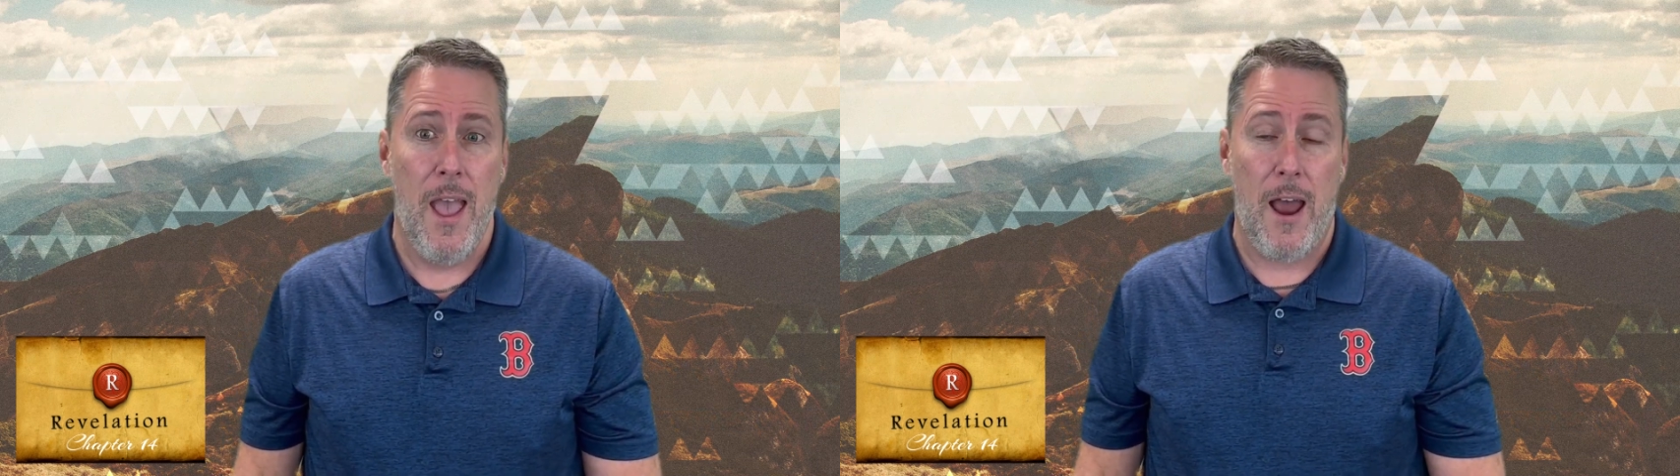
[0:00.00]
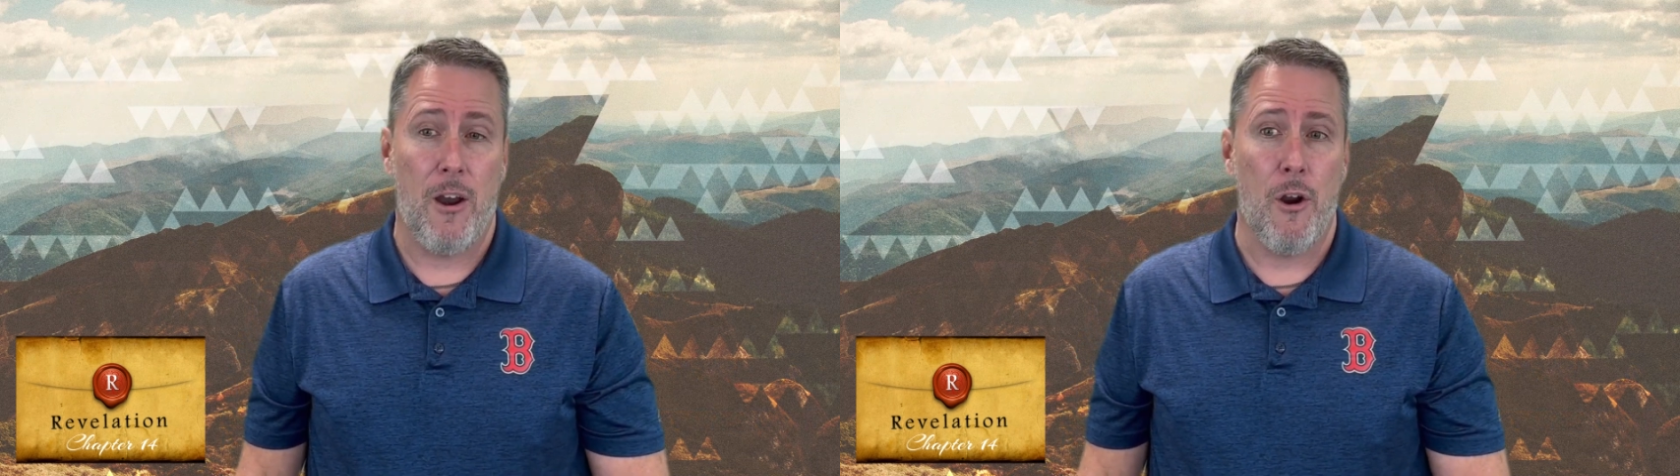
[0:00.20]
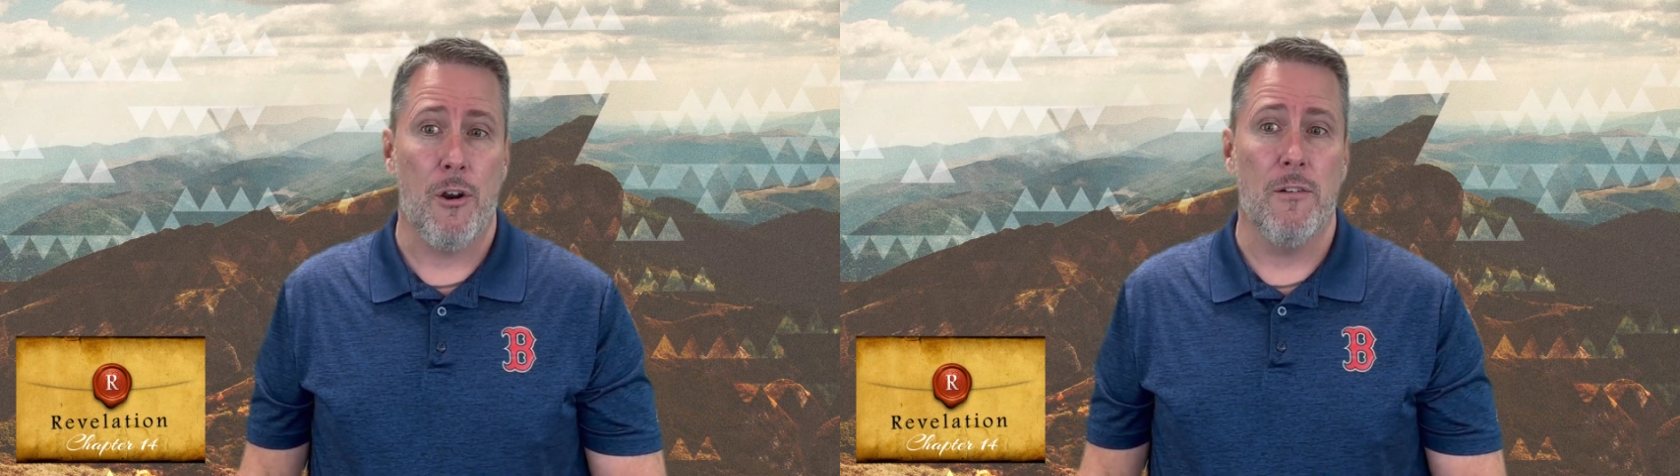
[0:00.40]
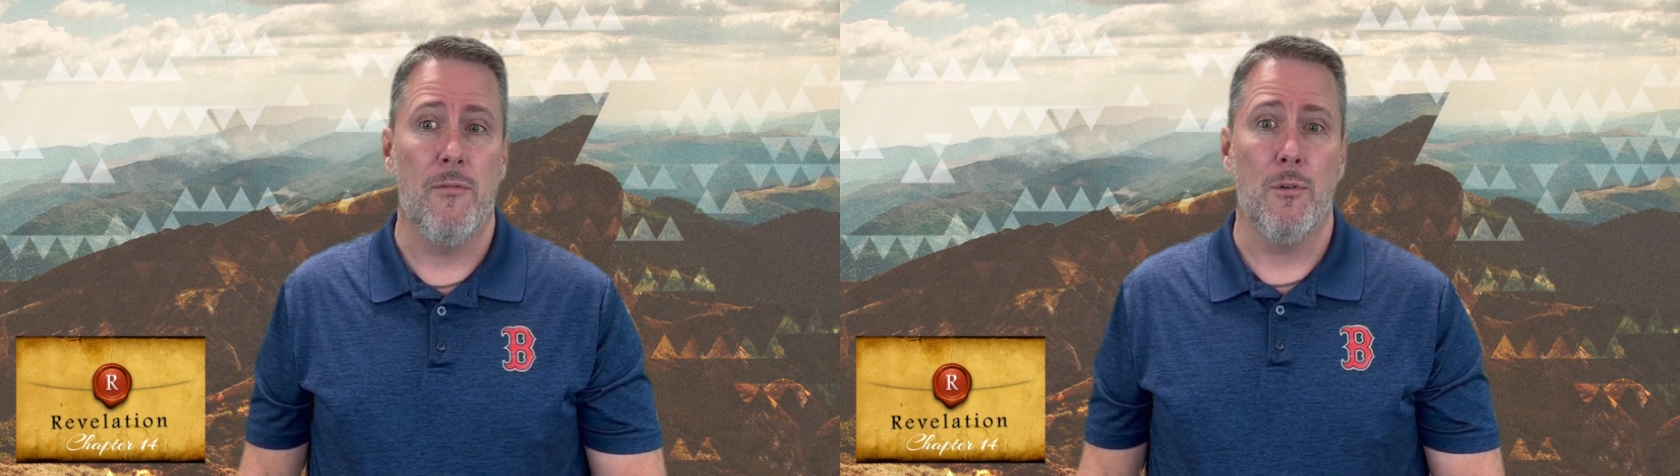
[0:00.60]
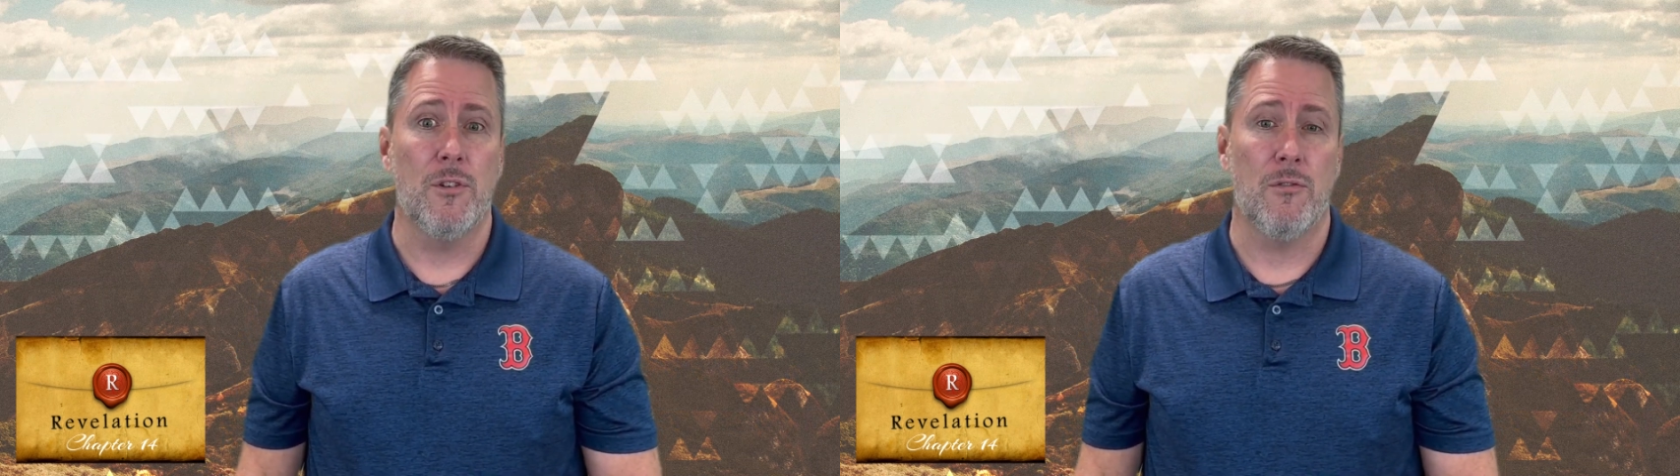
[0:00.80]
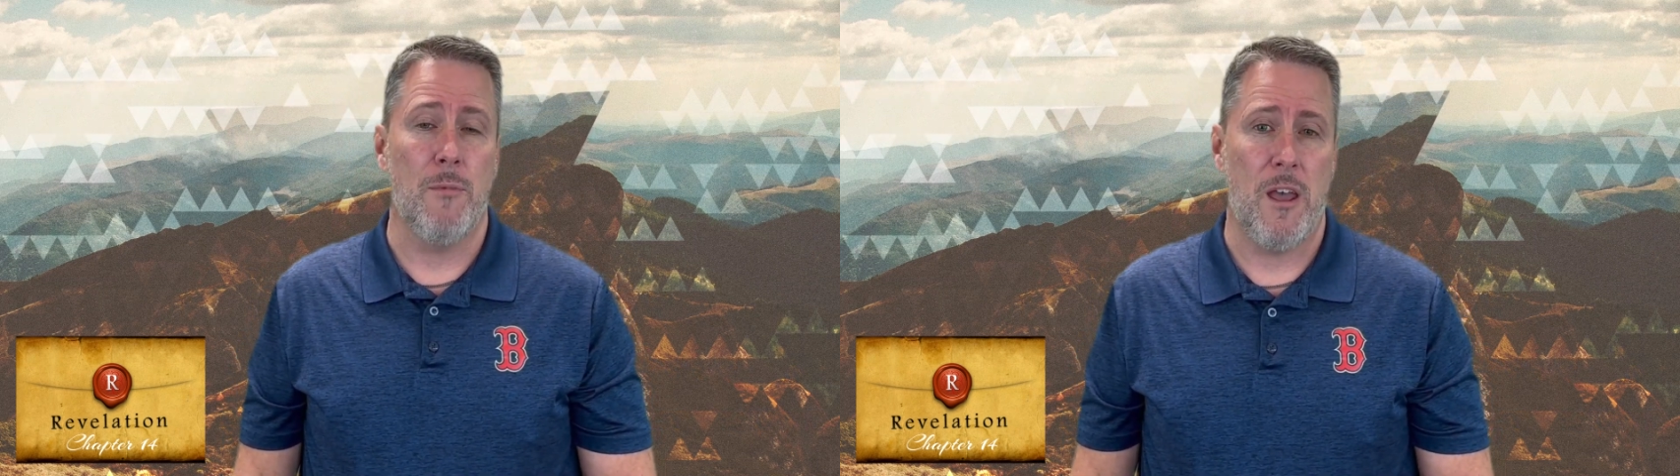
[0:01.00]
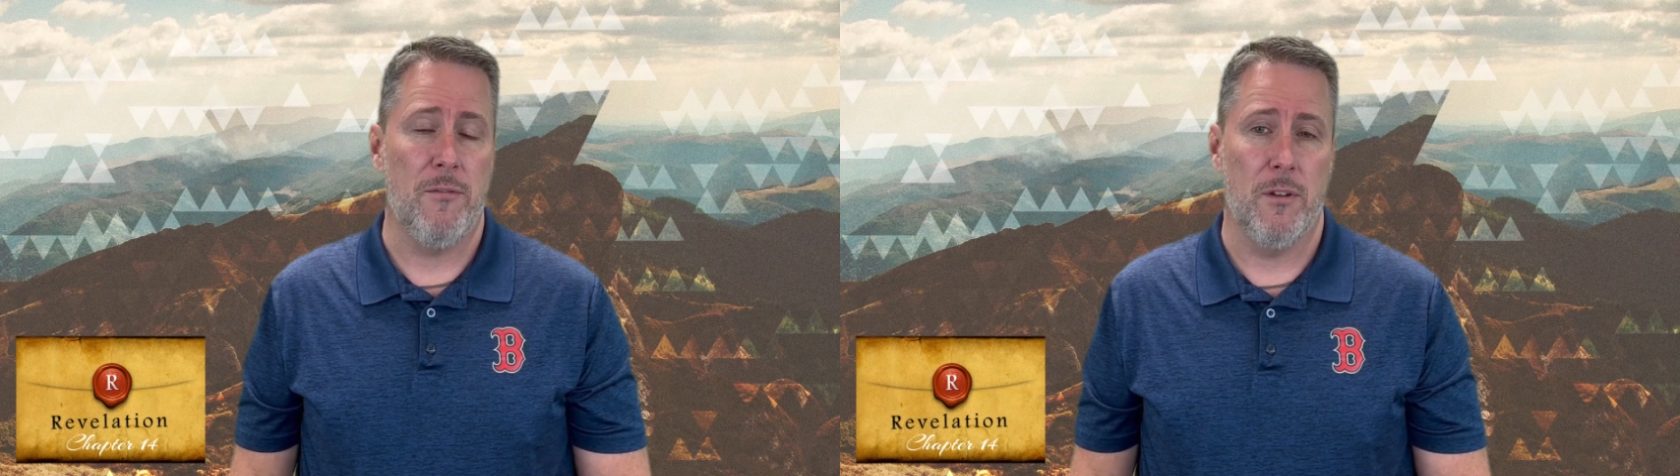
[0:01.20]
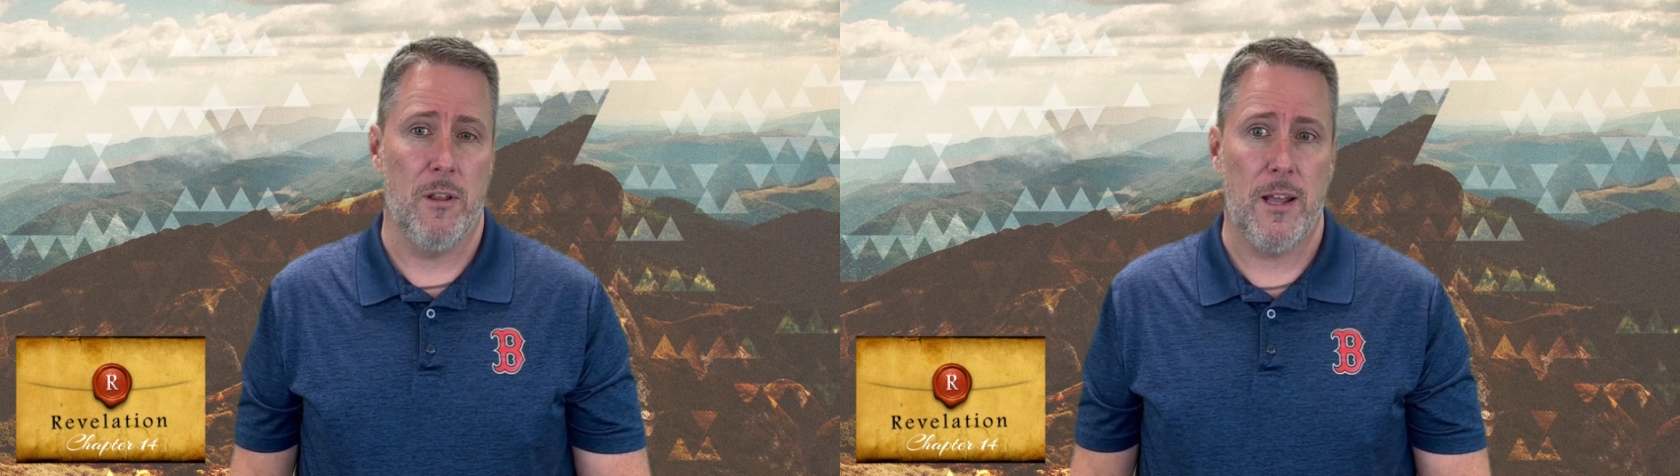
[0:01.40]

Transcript: And I heard a voice from heaven,